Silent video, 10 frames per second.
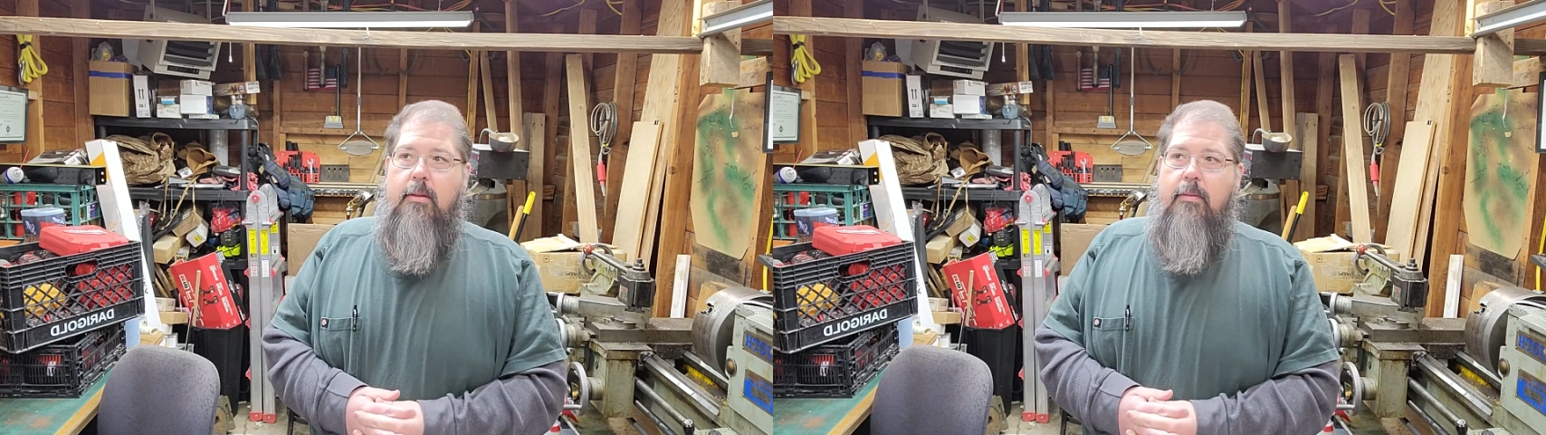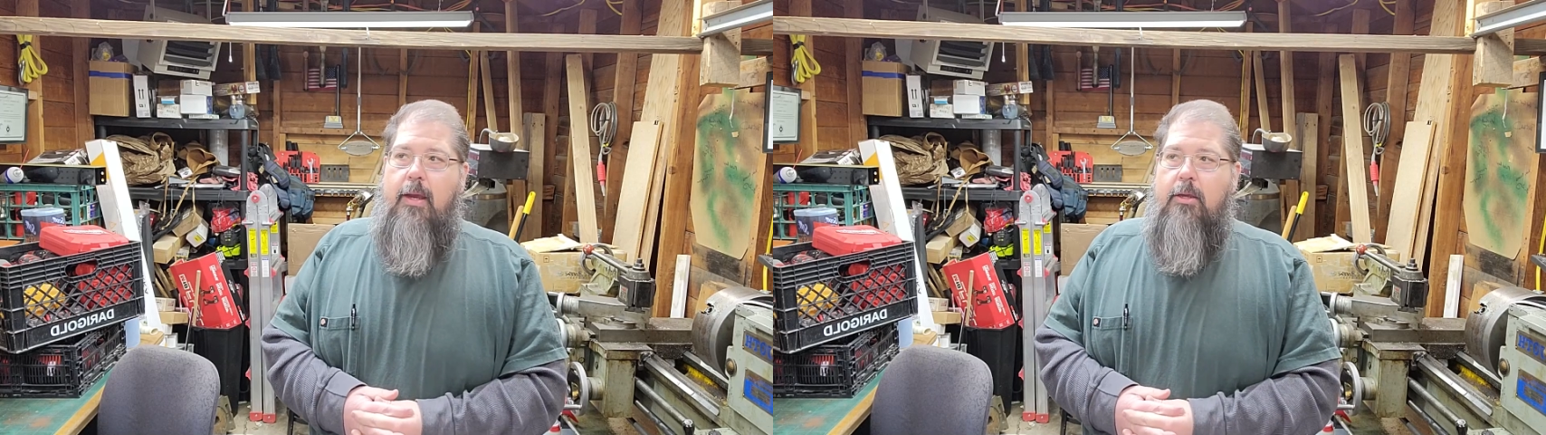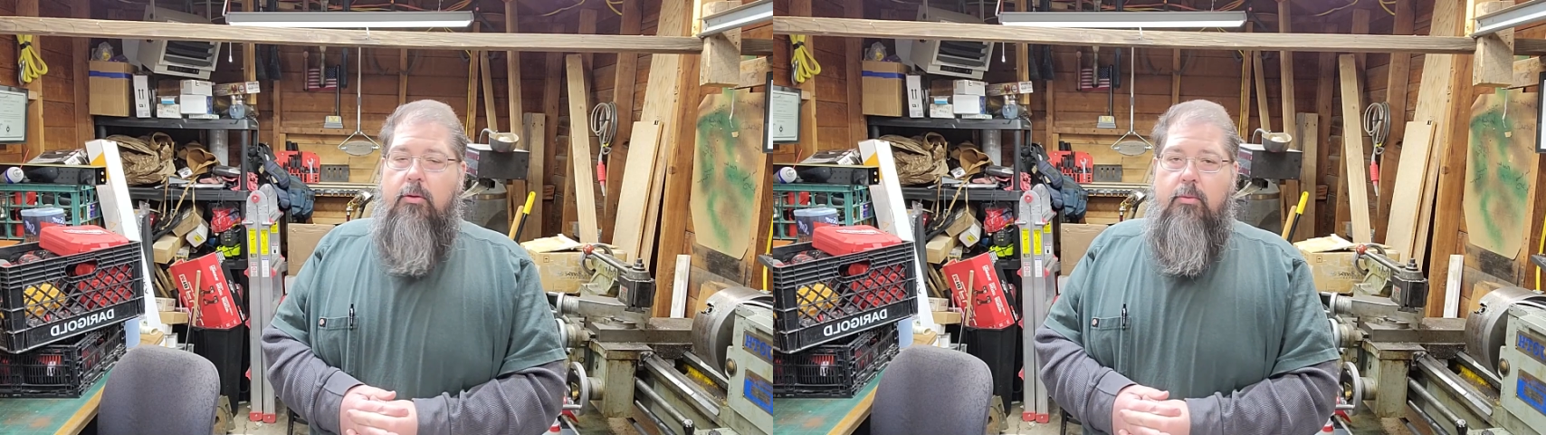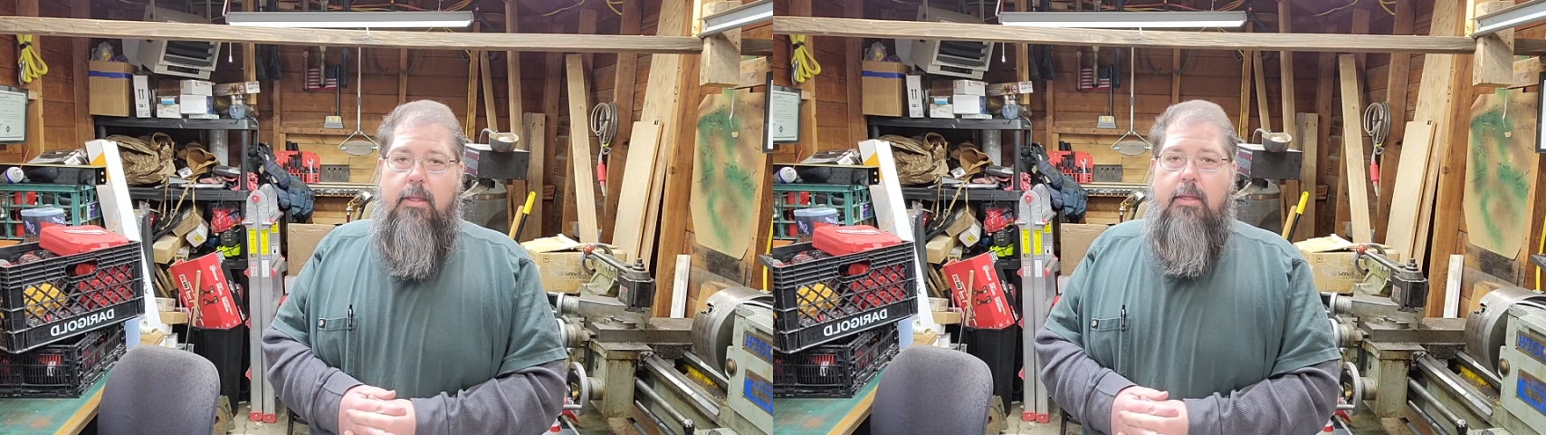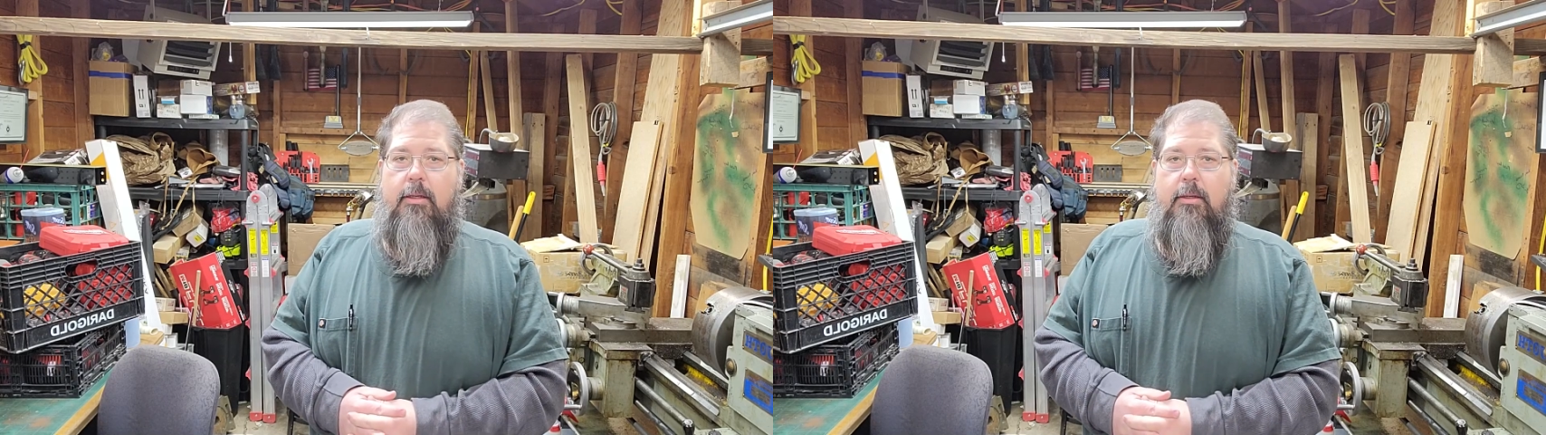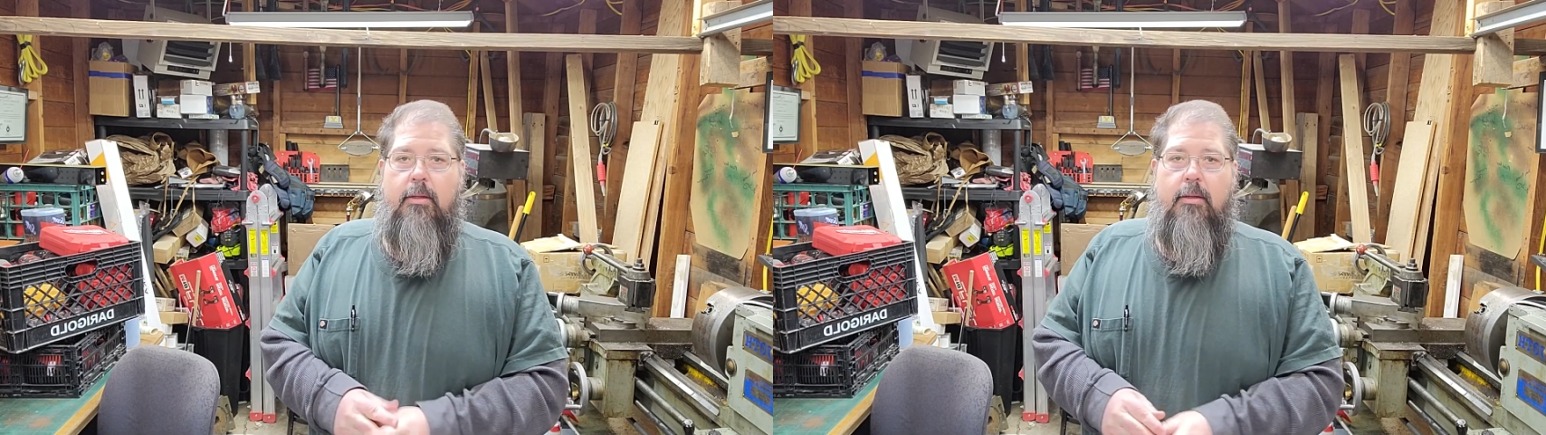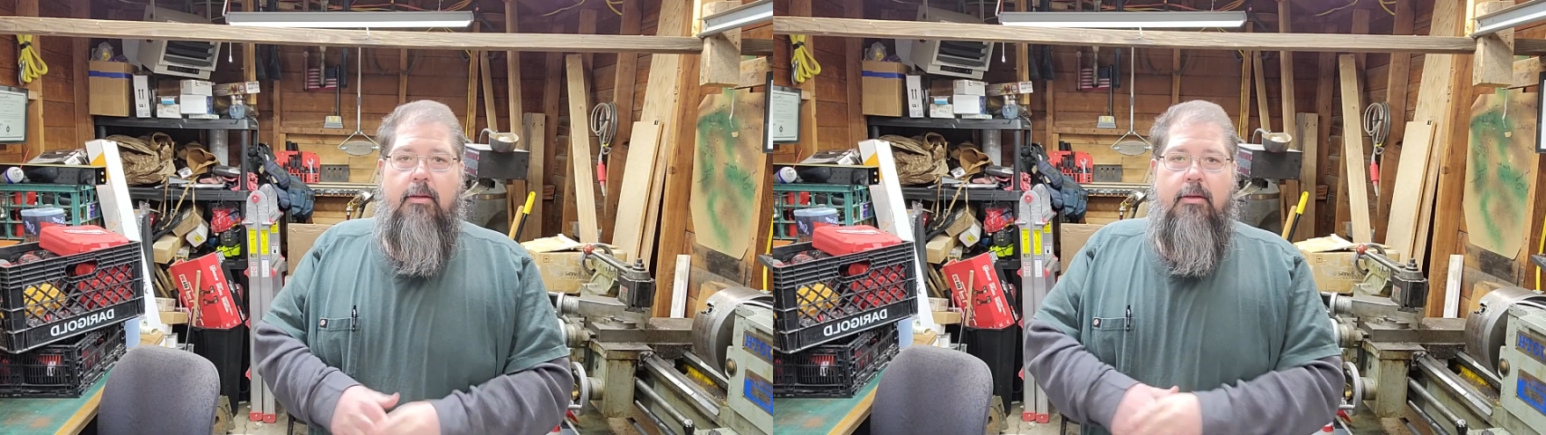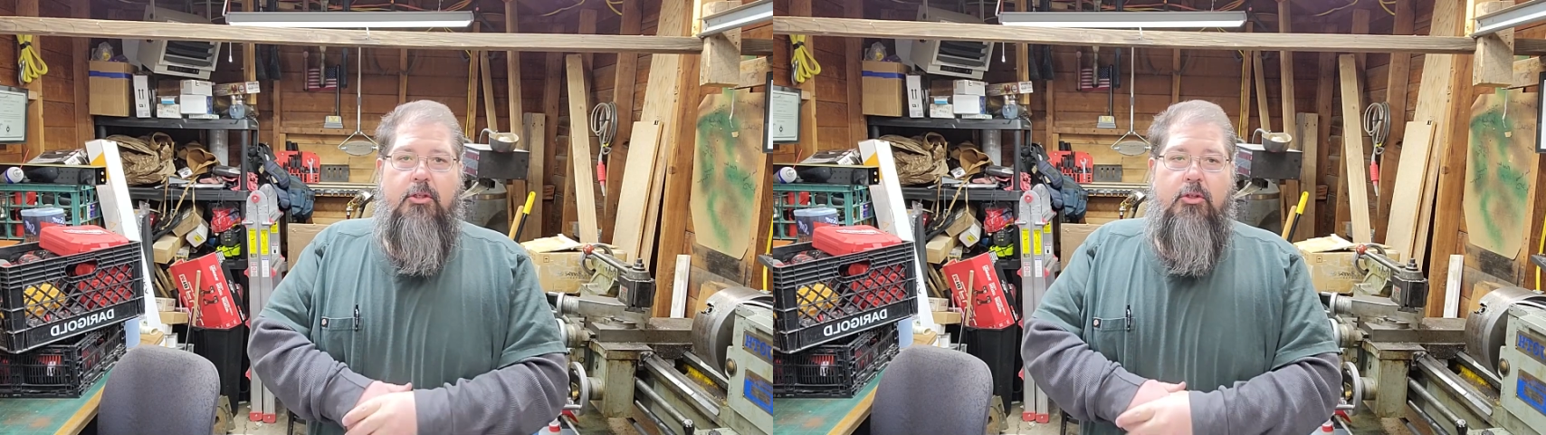that you need
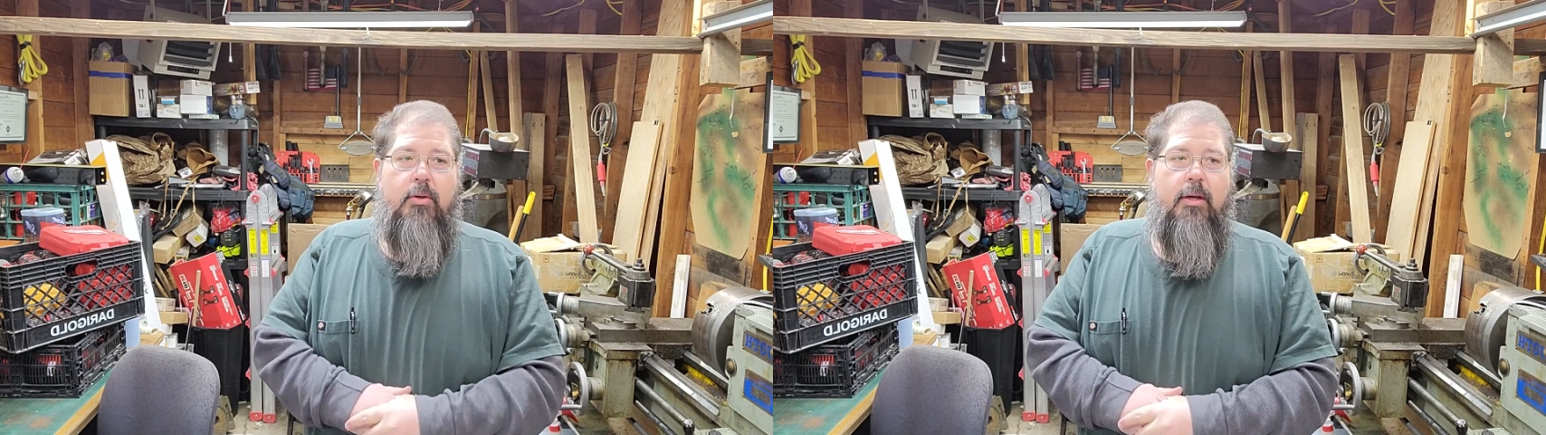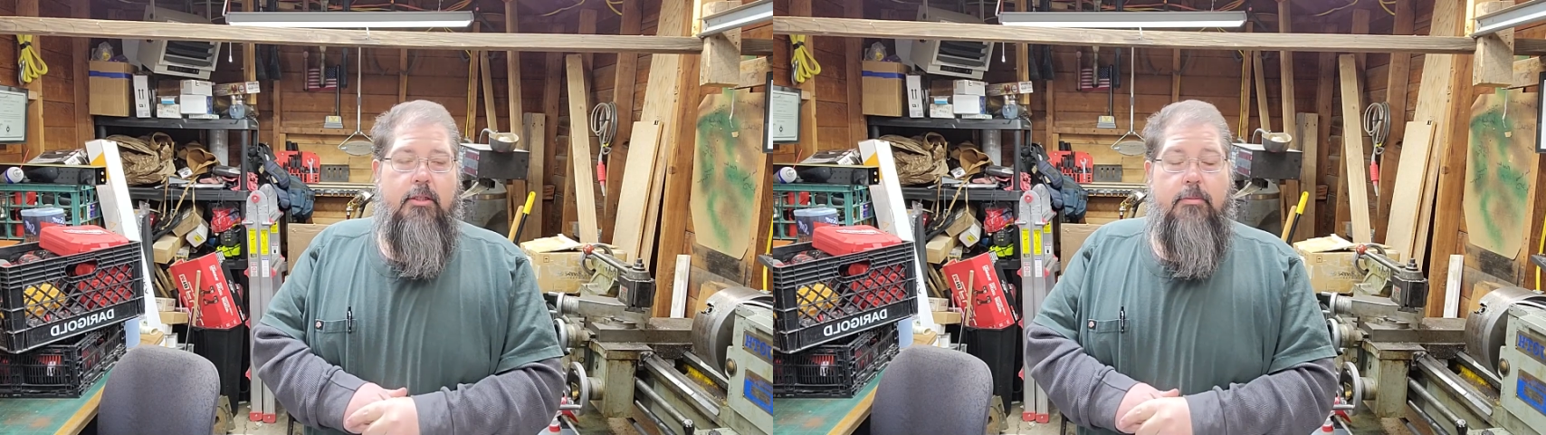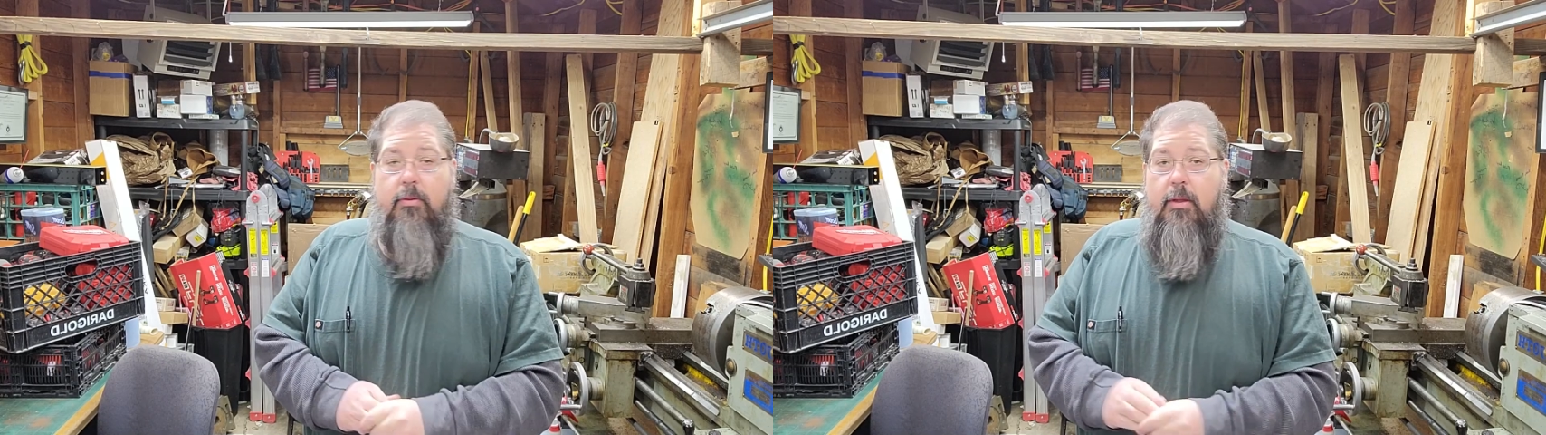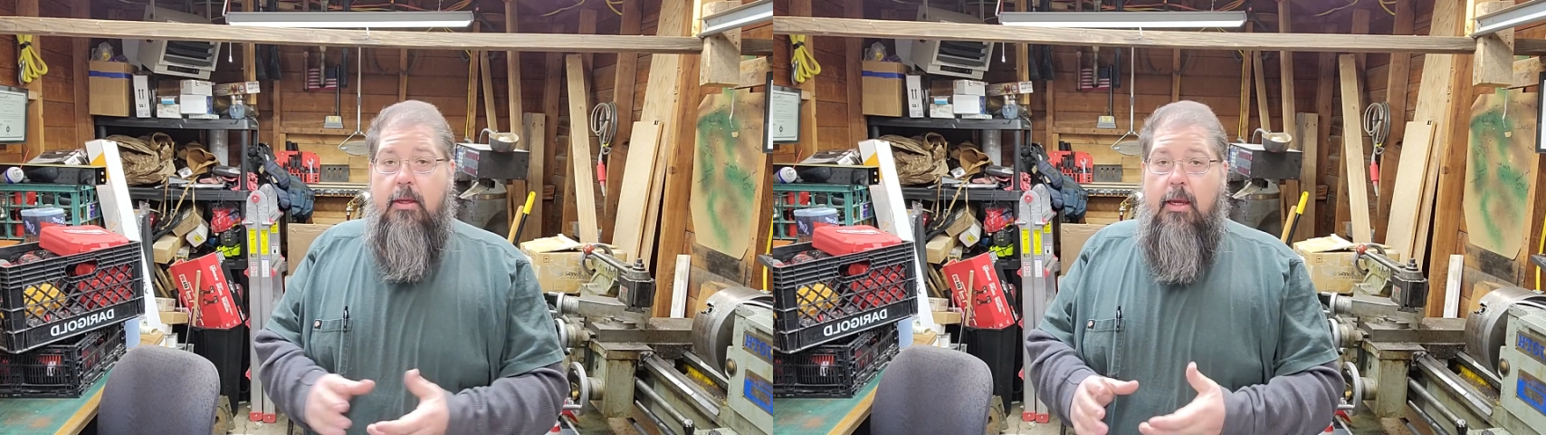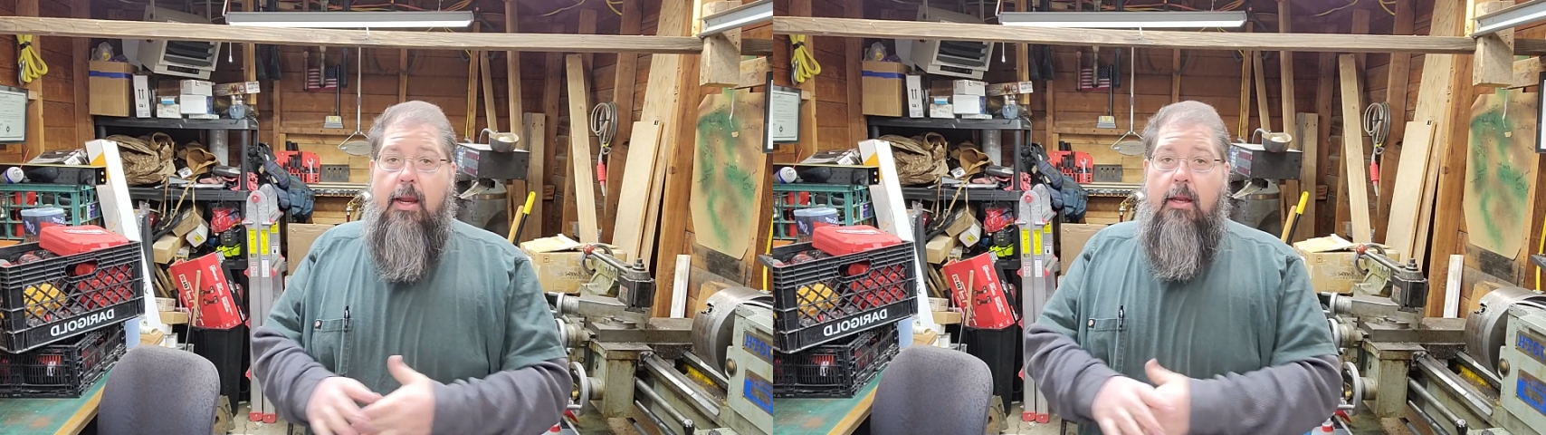to do gunsmithing